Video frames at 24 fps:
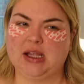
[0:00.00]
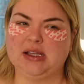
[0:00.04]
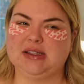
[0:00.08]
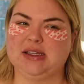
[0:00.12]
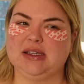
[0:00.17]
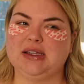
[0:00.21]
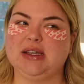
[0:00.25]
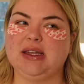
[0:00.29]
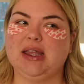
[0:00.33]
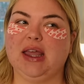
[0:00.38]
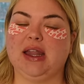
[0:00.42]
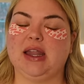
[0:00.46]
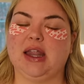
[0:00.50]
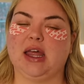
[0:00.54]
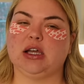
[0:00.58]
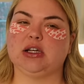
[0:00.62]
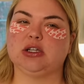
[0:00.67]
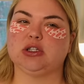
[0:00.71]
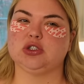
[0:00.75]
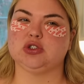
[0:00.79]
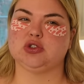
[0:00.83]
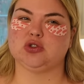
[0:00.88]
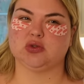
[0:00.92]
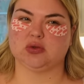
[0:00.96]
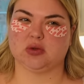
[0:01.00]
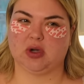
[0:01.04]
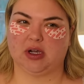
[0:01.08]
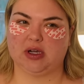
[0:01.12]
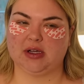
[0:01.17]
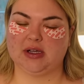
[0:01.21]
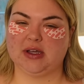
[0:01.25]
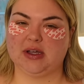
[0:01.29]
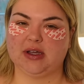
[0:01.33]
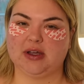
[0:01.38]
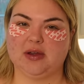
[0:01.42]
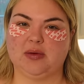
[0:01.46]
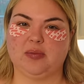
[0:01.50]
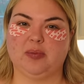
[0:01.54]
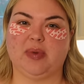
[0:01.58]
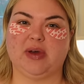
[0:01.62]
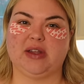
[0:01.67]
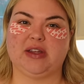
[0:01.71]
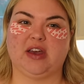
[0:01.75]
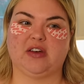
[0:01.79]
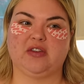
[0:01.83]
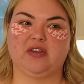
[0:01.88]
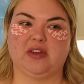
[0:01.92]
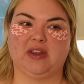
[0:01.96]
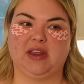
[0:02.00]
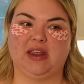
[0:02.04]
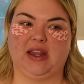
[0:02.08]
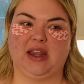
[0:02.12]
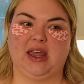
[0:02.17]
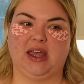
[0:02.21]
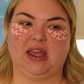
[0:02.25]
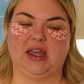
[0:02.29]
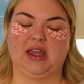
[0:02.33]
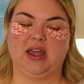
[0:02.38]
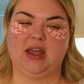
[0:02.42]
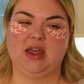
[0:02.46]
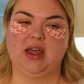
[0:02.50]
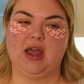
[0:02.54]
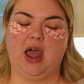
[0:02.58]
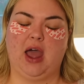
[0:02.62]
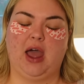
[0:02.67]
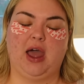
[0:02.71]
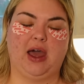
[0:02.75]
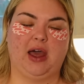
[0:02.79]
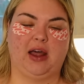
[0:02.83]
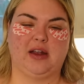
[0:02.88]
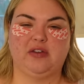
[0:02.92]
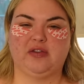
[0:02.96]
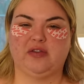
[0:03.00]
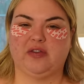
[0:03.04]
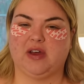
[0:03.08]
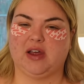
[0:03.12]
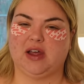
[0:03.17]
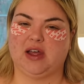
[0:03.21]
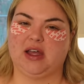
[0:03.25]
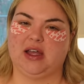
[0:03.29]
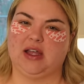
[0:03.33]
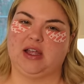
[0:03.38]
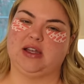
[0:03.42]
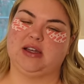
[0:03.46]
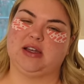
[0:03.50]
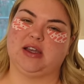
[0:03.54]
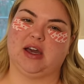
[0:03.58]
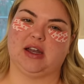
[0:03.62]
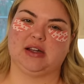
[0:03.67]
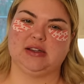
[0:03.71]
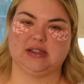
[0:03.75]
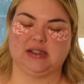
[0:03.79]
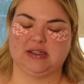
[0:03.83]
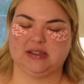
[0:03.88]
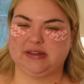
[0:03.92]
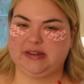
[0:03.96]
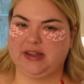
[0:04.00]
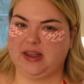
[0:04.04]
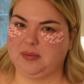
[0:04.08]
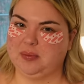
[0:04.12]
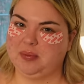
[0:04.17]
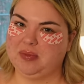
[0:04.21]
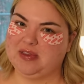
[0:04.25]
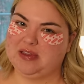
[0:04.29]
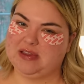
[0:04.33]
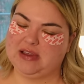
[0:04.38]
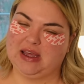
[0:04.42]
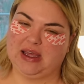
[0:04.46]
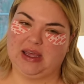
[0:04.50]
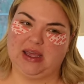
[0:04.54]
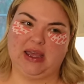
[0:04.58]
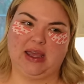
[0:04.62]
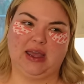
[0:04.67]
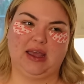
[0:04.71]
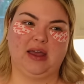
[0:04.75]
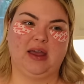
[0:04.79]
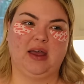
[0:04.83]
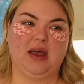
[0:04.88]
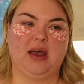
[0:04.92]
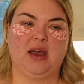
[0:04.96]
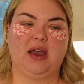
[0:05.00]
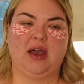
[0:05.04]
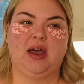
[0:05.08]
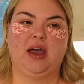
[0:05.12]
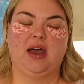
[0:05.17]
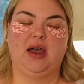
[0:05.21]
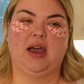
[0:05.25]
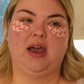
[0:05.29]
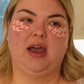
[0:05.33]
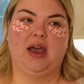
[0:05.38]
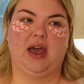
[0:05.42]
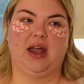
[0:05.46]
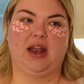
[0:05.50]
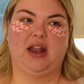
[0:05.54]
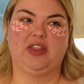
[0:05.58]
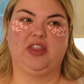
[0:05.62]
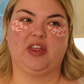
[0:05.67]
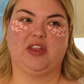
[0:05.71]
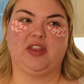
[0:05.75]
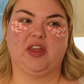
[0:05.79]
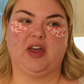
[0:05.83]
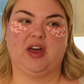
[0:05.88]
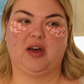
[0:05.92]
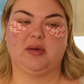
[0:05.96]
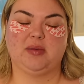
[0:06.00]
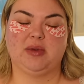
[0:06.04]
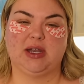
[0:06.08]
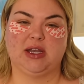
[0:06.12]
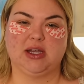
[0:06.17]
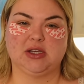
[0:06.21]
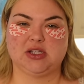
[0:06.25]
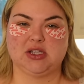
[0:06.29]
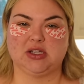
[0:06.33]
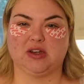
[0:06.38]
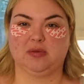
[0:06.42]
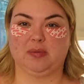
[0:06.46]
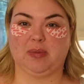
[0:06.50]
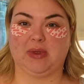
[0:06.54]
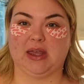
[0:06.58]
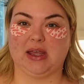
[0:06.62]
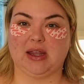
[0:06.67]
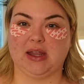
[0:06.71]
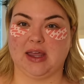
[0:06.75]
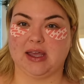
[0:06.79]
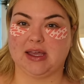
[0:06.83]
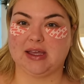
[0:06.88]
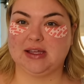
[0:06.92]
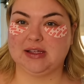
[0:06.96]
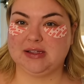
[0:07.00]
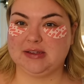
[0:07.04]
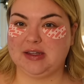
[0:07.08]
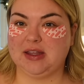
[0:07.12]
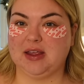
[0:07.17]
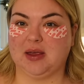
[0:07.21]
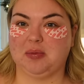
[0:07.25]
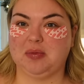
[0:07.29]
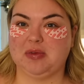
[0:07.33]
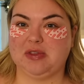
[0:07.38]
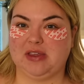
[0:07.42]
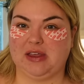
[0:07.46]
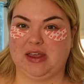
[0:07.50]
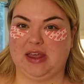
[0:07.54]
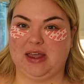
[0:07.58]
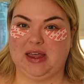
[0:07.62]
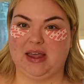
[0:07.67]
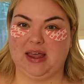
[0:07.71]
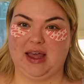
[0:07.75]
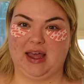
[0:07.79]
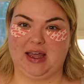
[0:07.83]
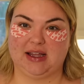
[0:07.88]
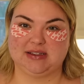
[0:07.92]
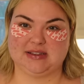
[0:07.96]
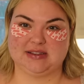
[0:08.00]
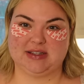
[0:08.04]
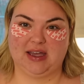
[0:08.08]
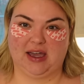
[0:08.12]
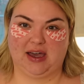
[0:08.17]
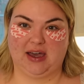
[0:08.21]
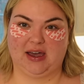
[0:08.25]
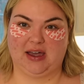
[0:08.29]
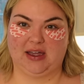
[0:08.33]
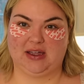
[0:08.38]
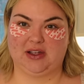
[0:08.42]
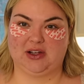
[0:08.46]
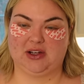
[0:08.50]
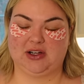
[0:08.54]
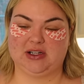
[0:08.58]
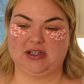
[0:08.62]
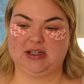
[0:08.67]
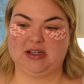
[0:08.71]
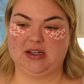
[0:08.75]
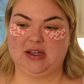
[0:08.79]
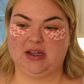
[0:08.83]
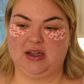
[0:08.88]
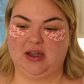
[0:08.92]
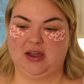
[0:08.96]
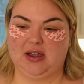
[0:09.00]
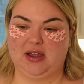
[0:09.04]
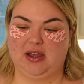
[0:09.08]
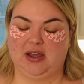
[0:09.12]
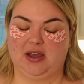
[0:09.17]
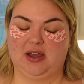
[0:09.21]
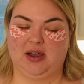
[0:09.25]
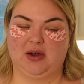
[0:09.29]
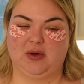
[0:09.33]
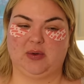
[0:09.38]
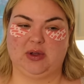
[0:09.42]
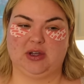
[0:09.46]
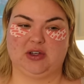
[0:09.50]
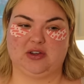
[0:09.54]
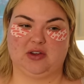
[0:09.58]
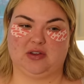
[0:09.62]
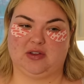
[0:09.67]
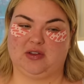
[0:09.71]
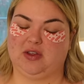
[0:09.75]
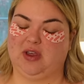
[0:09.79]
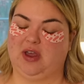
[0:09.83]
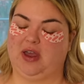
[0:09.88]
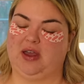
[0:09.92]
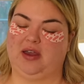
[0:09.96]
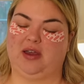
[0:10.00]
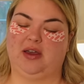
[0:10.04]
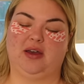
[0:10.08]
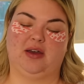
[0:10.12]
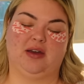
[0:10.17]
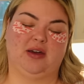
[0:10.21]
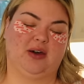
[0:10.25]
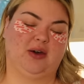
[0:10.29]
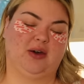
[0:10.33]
Didn't get like drunk, but definitely like had fun, got a little tipsy. And I think the combination of being like tipsy and tired, we just like,